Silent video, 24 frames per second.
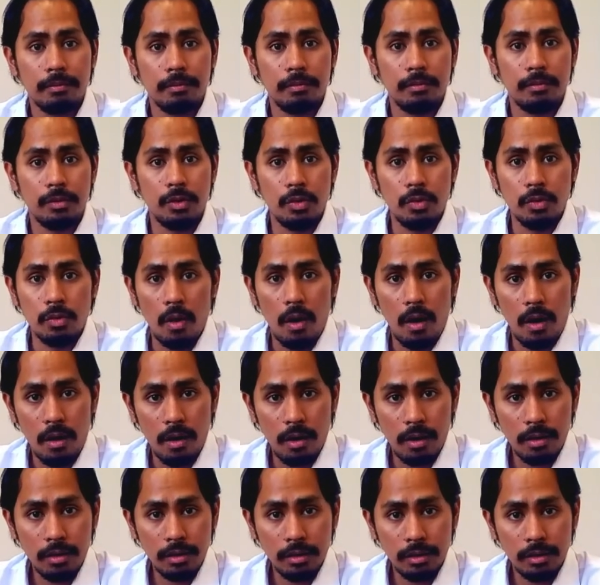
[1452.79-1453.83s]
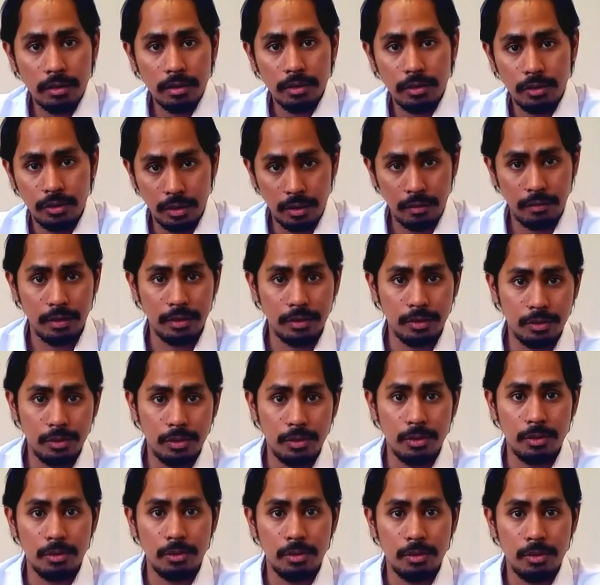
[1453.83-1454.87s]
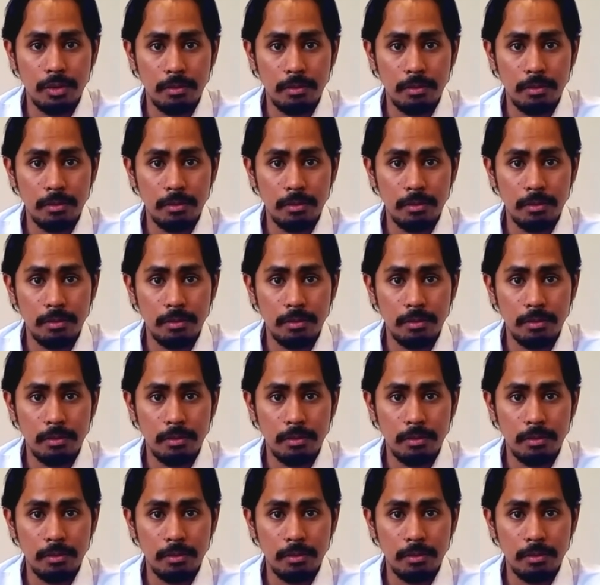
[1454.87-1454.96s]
You are driven to do